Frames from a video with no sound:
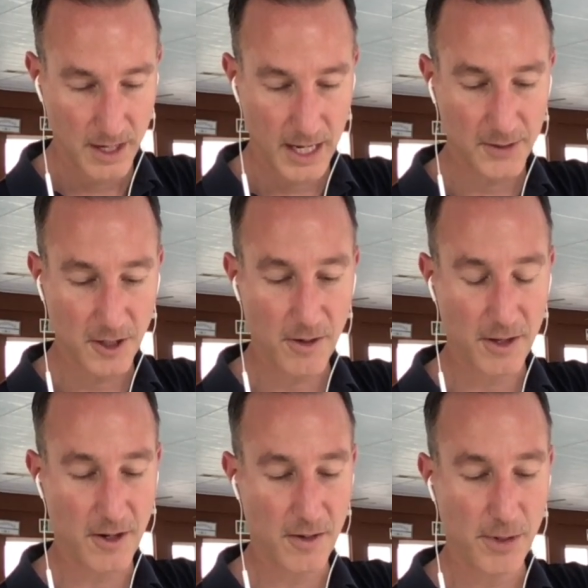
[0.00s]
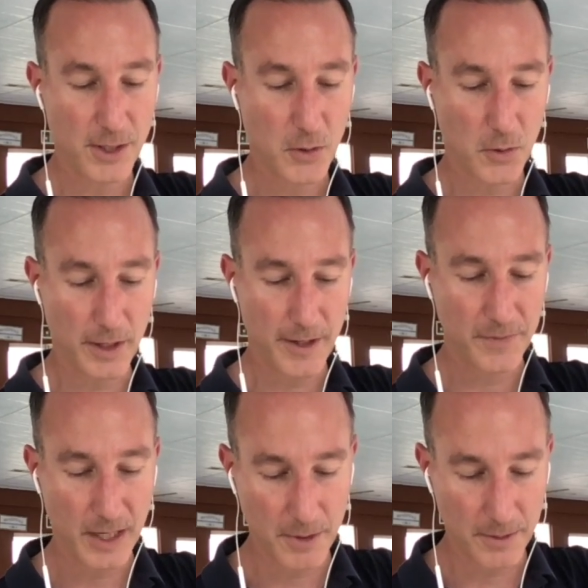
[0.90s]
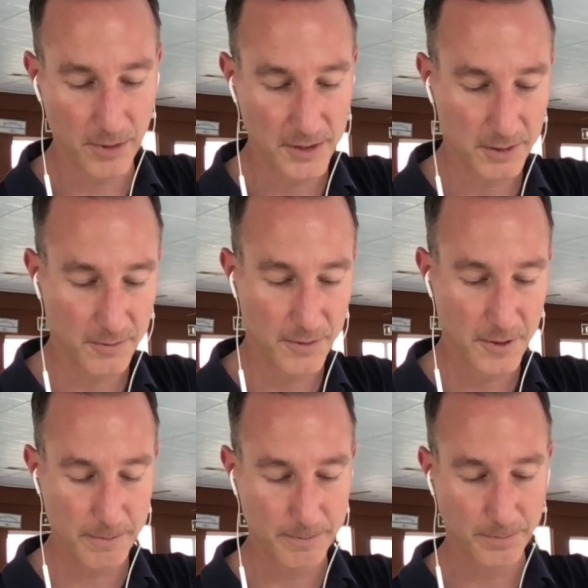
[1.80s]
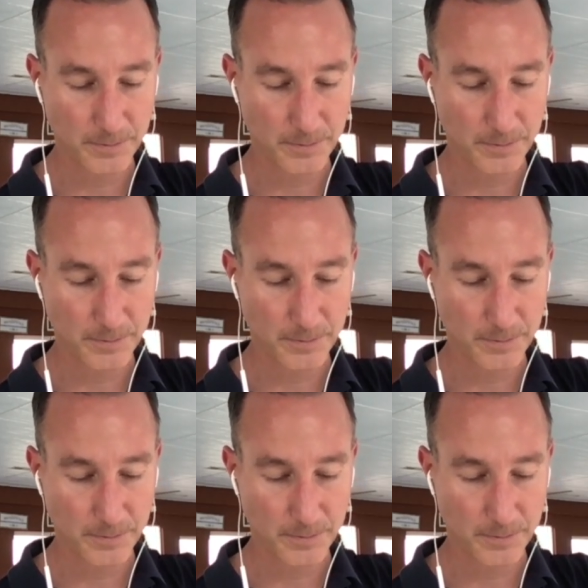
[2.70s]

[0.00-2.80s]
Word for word: and it's already there. Pretty cool, huh? I'm gonna press confirm,